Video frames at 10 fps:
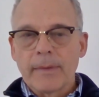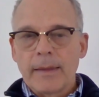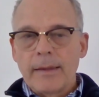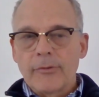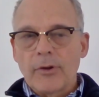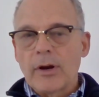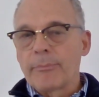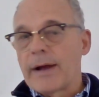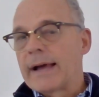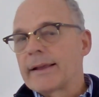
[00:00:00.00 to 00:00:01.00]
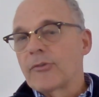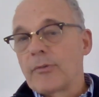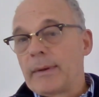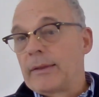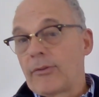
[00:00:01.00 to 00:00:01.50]
So our products
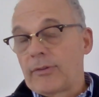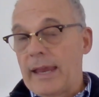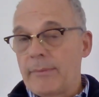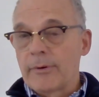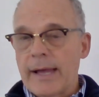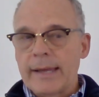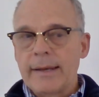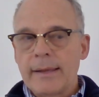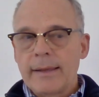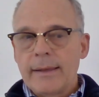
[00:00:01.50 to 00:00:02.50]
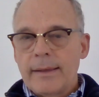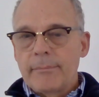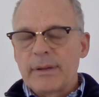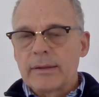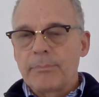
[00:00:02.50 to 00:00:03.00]
remain the same, right?
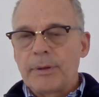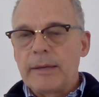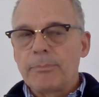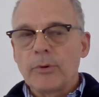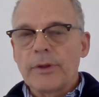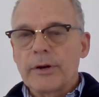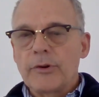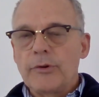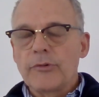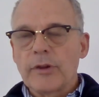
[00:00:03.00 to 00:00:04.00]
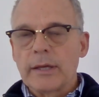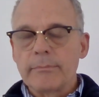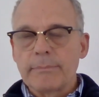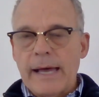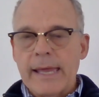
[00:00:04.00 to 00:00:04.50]
But the people that are using
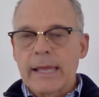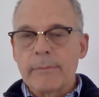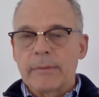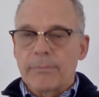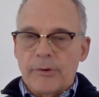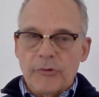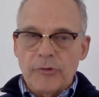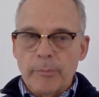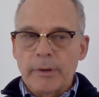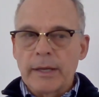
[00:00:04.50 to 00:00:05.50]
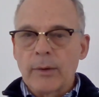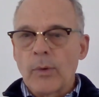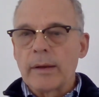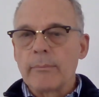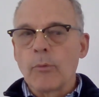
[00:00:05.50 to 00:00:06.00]
them, buying them, and distributing
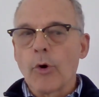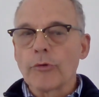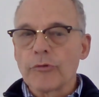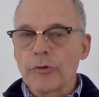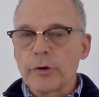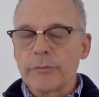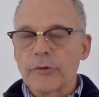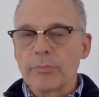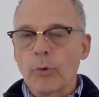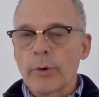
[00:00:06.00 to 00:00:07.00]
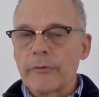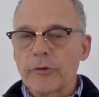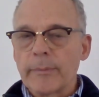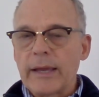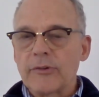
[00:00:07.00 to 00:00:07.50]
want more service, more
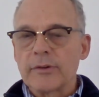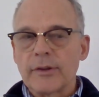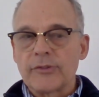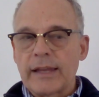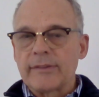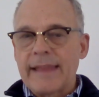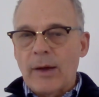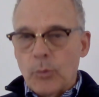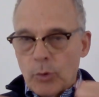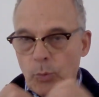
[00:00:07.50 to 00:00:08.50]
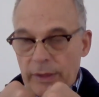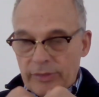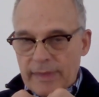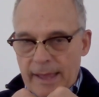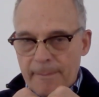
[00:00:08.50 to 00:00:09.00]
information, the sense that we're
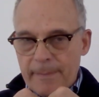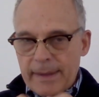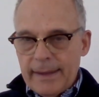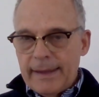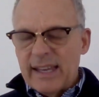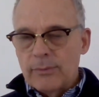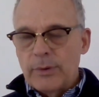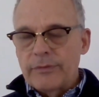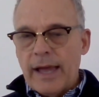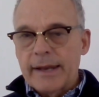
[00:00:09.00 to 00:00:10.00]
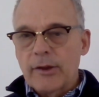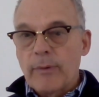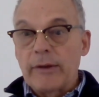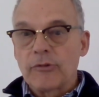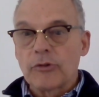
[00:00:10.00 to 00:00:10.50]
with them. And we've got a
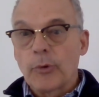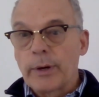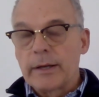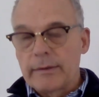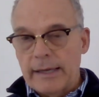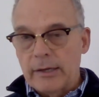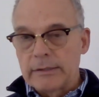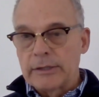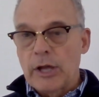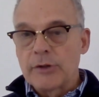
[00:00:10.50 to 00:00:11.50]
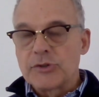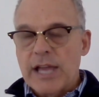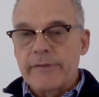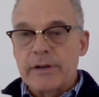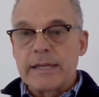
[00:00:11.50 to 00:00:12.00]
great story to tell on
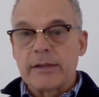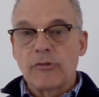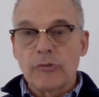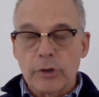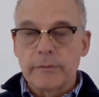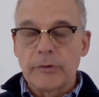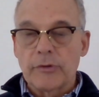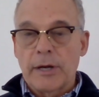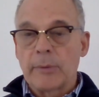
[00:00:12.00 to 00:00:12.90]
longevity and service and our